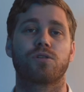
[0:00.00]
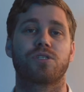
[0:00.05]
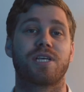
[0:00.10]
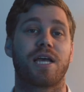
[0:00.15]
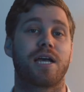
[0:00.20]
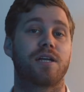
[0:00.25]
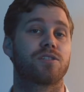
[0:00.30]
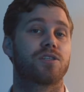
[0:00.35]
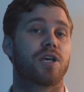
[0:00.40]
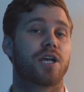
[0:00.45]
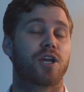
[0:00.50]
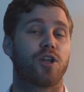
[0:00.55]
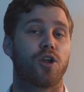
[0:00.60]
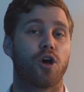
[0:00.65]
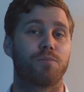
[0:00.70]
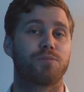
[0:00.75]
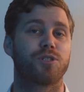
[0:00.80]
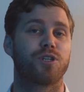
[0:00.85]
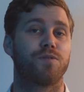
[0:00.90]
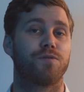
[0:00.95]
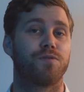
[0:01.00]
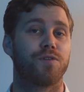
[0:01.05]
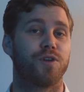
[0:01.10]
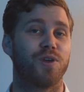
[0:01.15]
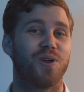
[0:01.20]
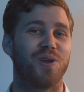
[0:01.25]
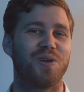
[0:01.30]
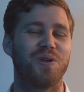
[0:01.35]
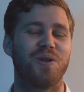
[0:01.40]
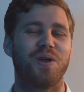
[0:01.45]
sounds like an option for
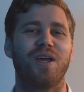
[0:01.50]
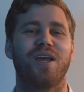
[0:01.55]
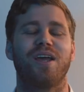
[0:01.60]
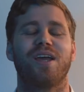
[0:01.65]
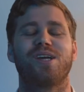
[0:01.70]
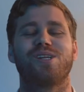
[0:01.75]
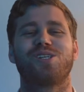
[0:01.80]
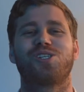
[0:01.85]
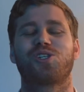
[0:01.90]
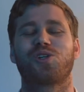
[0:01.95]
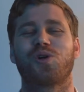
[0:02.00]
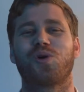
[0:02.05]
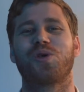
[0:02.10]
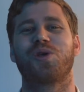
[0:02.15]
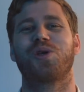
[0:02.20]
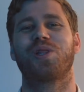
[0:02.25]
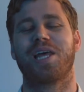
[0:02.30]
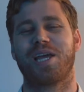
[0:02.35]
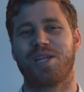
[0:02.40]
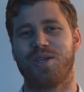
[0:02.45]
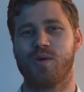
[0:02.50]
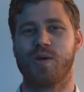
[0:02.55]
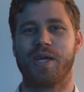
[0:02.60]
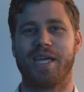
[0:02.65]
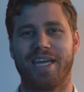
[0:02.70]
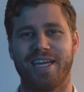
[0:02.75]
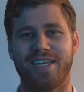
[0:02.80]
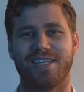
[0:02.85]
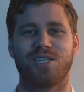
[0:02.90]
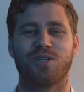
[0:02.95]
you, ensure you let your
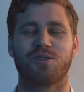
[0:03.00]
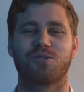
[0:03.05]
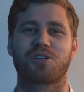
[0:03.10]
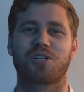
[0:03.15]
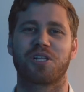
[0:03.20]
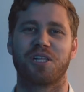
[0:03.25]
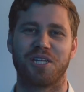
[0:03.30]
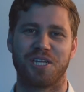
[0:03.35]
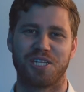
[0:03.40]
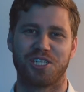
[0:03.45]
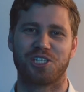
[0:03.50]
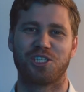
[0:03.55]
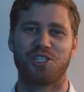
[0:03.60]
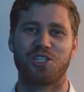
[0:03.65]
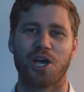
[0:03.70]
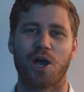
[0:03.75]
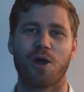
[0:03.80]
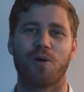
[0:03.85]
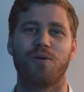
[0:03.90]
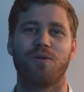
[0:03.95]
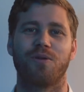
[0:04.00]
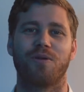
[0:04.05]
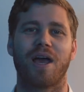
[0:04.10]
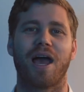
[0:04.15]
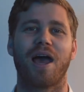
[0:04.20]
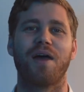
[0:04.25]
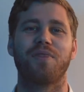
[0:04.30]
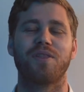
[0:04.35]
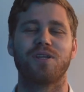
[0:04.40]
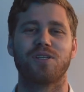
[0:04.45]
EarDeal's clinician know
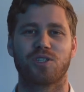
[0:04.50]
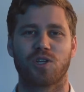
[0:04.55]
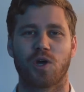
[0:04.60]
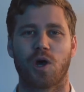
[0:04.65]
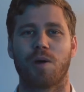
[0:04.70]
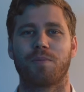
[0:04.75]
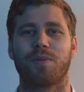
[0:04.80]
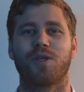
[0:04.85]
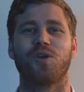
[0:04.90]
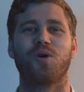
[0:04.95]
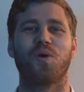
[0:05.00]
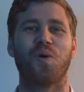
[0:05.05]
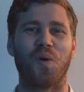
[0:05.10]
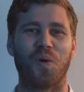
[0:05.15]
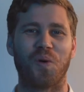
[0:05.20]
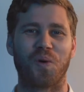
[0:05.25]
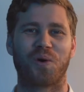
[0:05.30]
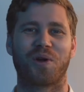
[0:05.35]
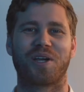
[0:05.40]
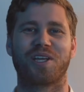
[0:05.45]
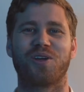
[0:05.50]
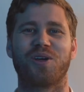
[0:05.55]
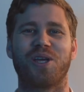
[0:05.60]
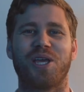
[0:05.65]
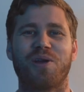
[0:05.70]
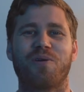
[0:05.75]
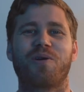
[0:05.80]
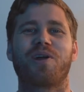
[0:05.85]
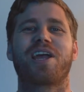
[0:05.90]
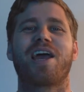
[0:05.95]
at the time that you're ordering your
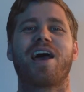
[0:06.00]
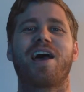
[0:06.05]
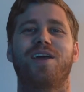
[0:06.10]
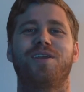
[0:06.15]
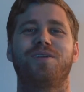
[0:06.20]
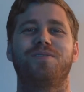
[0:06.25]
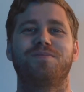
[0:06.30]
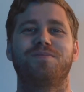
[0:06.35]
hearing aid.